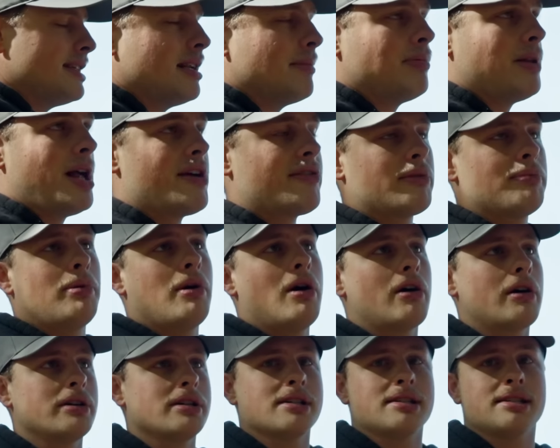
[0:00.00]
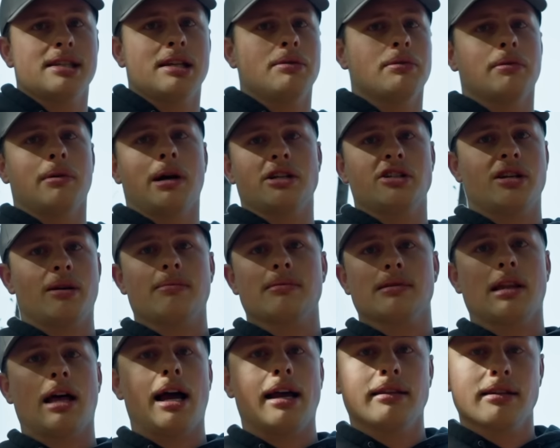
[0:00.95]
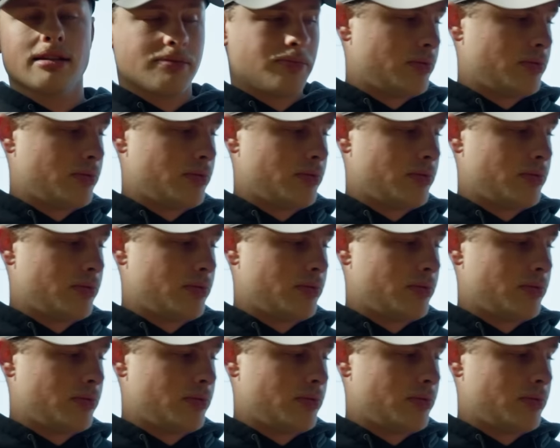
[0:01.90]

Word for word: need to play for par, just see where my chips lie at this